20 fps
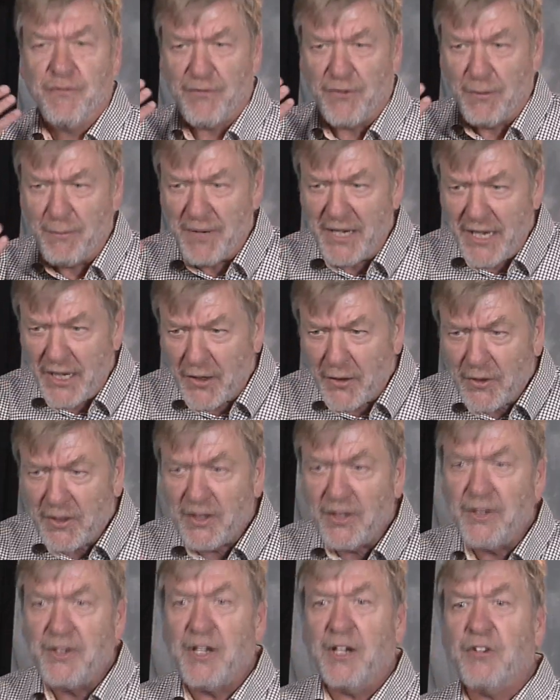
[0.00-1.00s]
from air
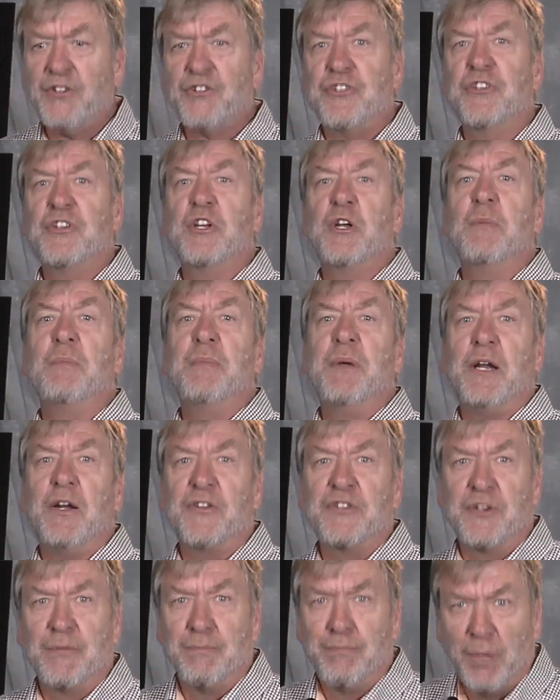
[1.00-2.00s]
conduction
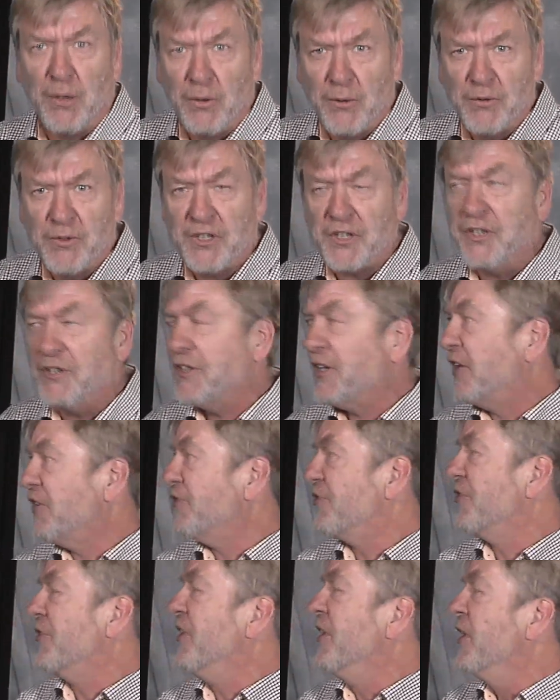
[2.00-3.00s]
compared to bone
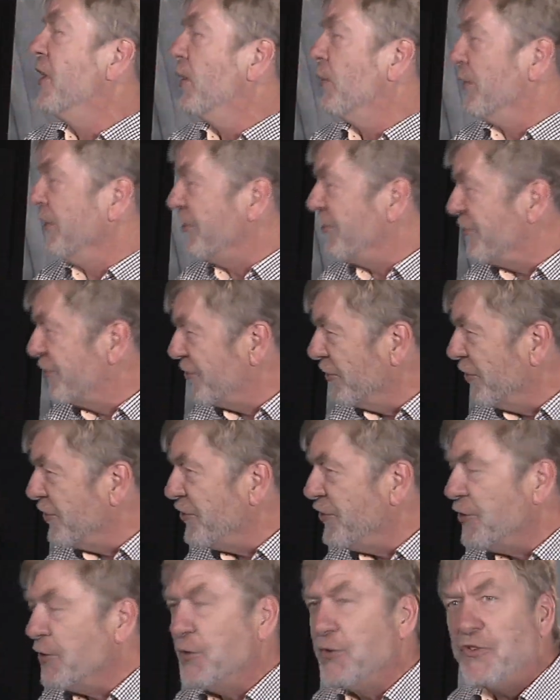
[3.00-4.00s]
conduction, we
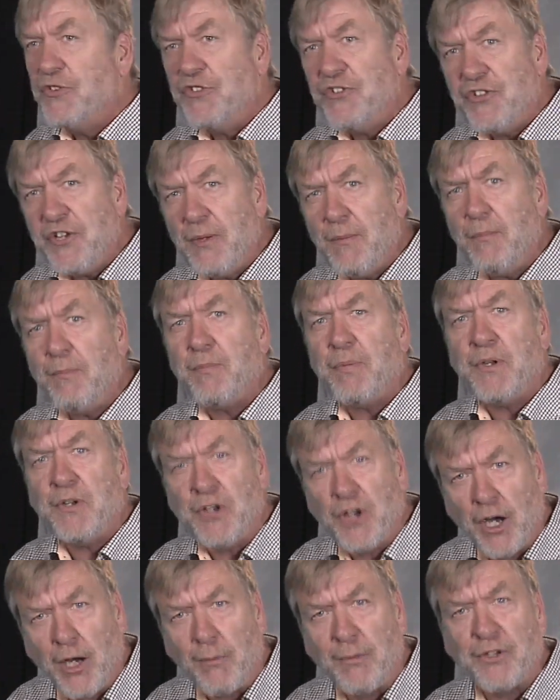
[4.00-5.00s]
should use
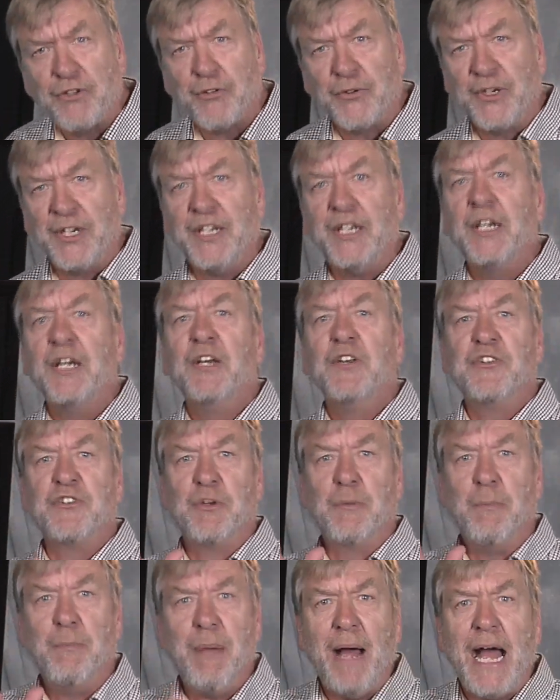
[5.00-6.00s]
tympanometry
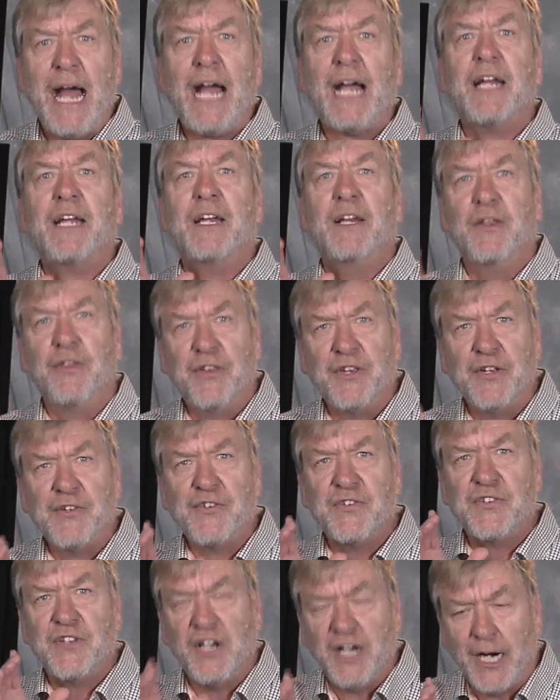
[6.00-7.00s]
to back
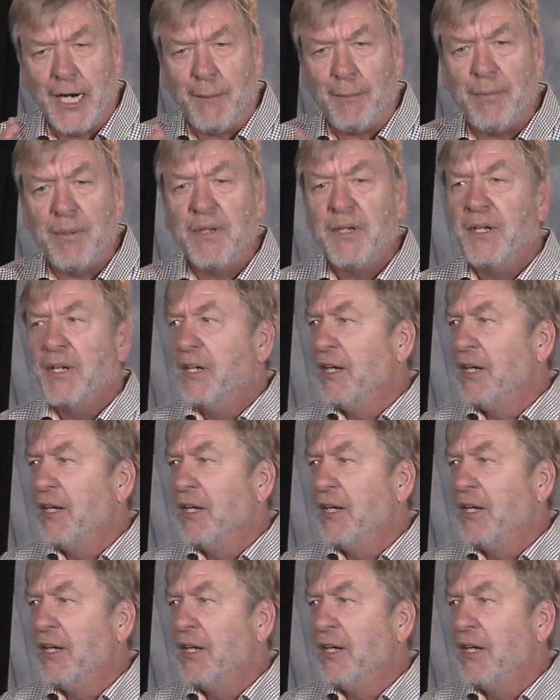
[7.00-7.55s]
this up.